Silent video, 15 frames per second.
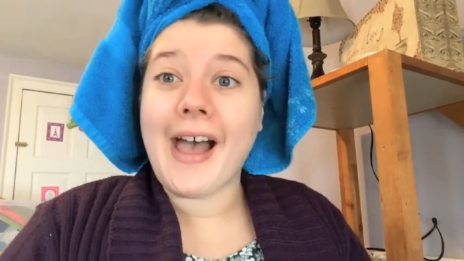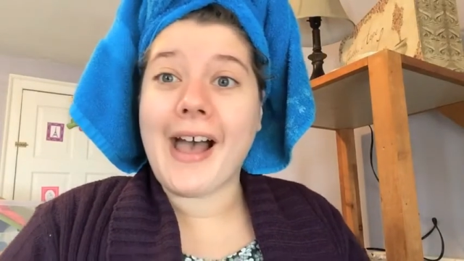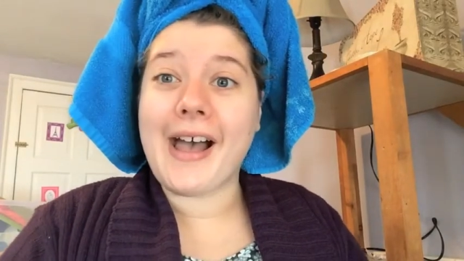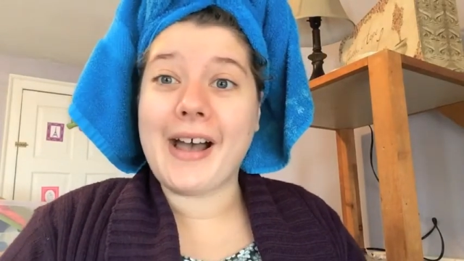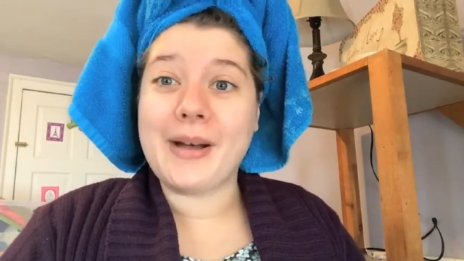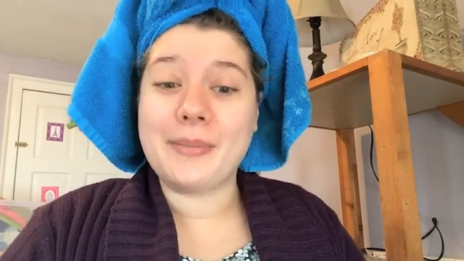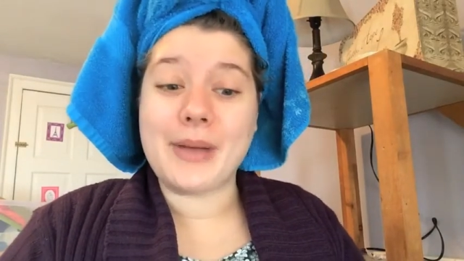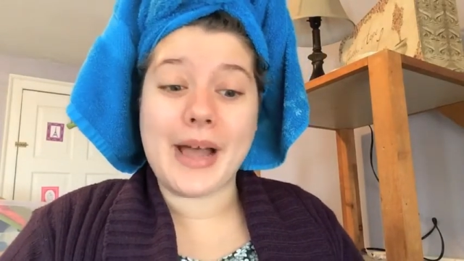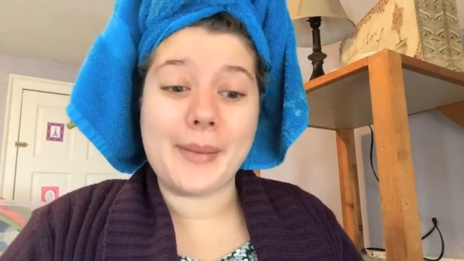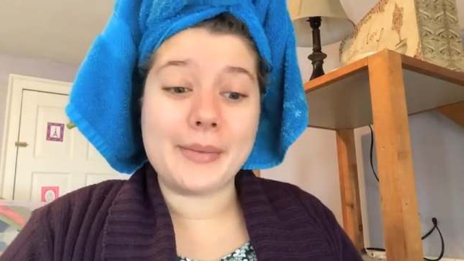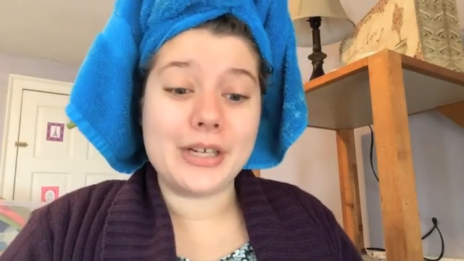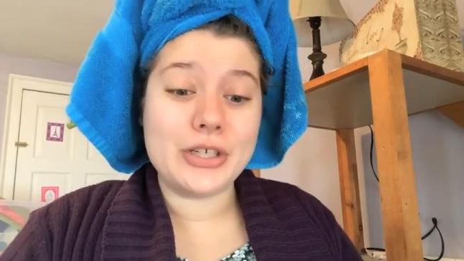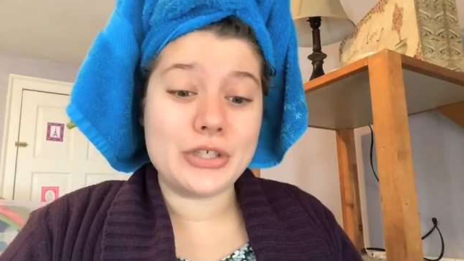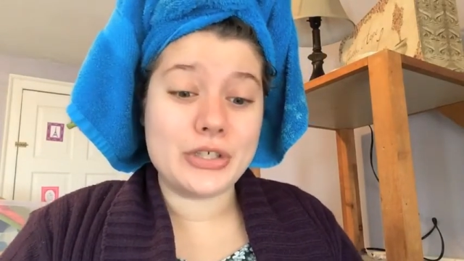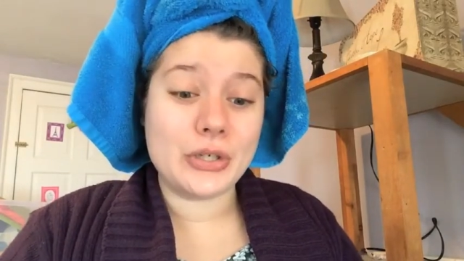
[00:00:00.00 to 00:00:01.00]
I'm
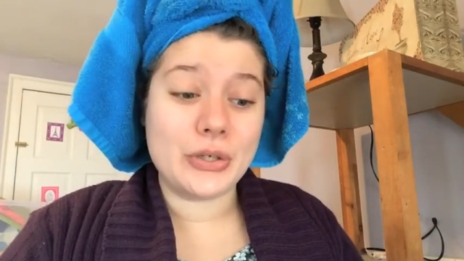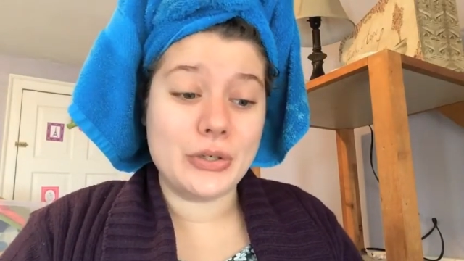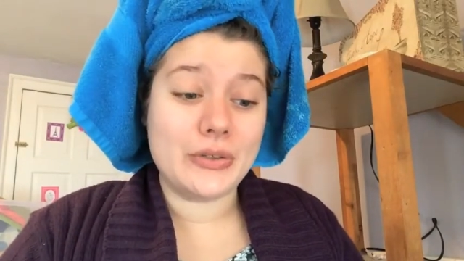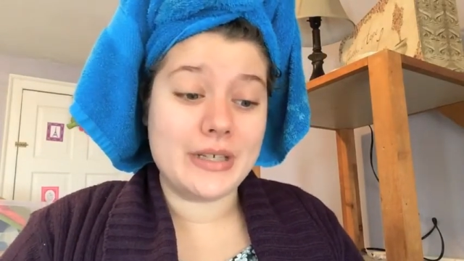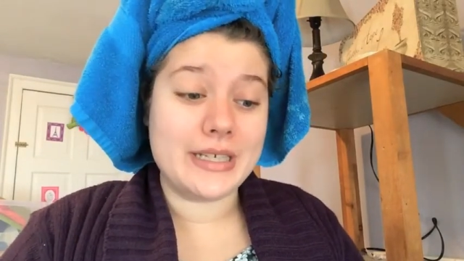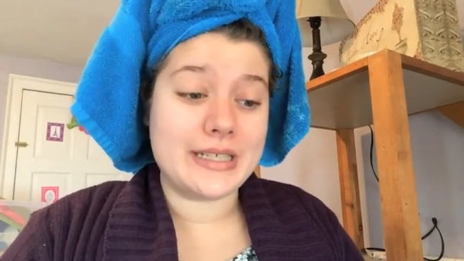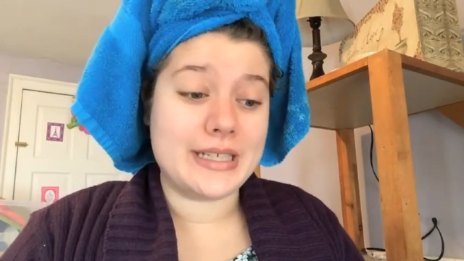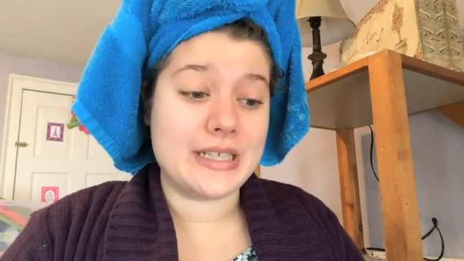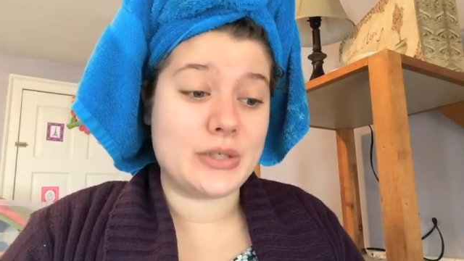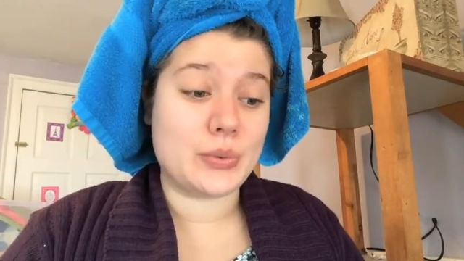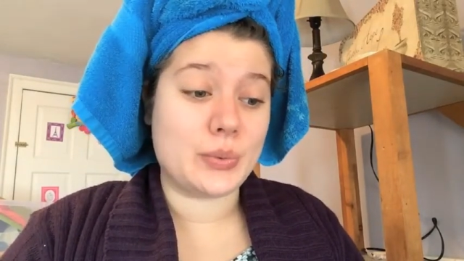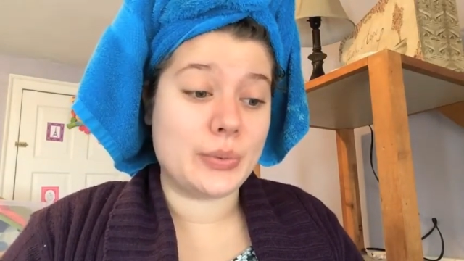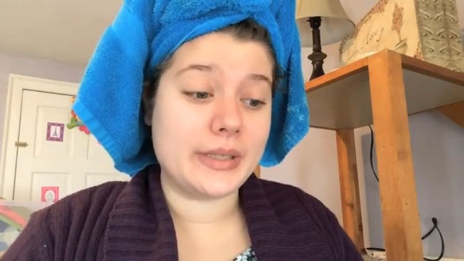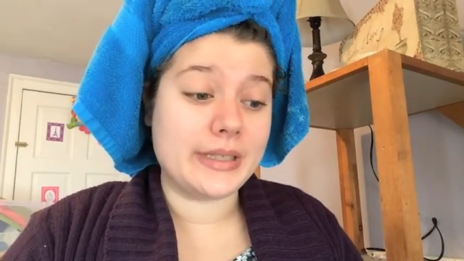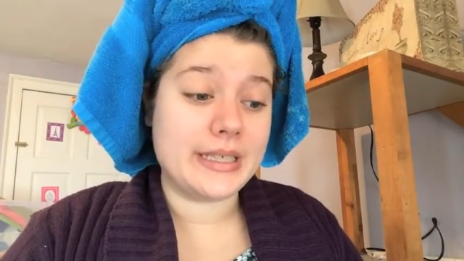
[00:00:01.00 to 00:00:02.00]
going to show you this. It's
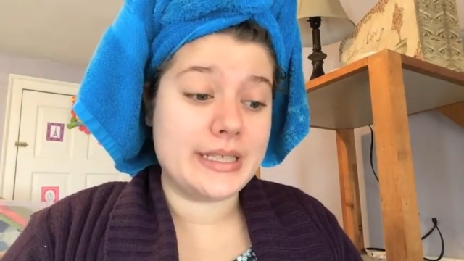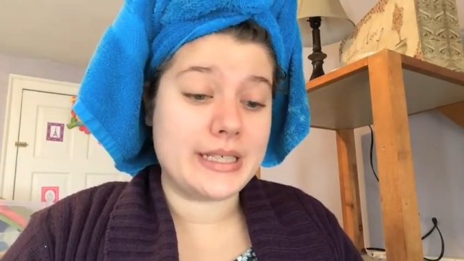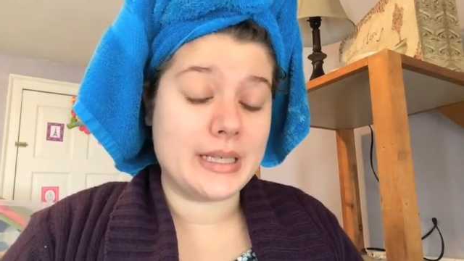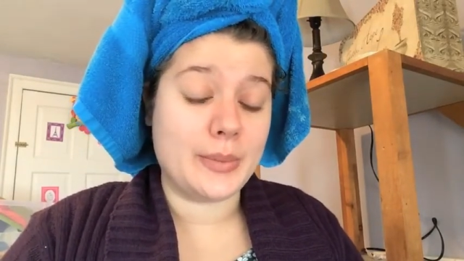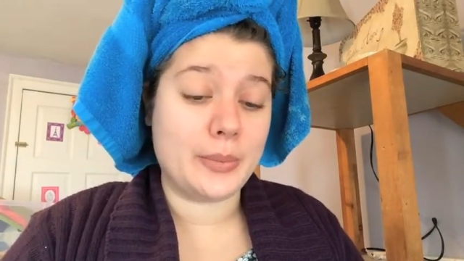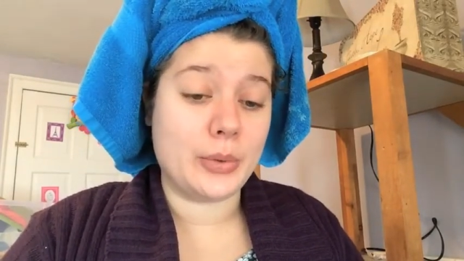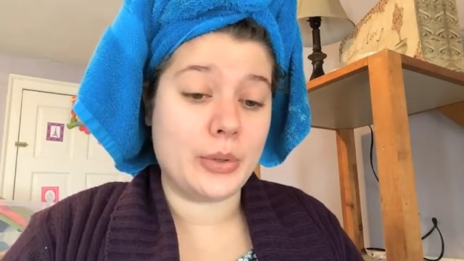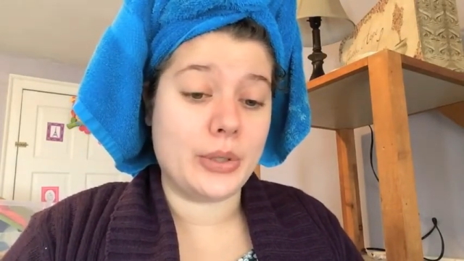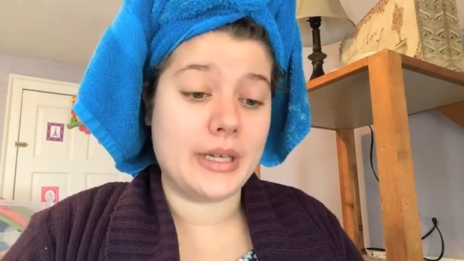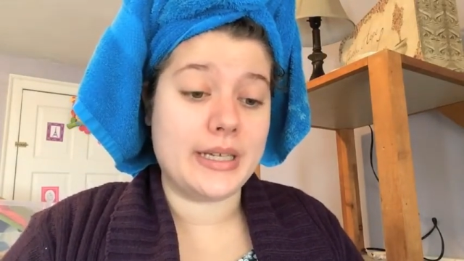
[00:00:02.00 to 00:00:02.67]
really simple.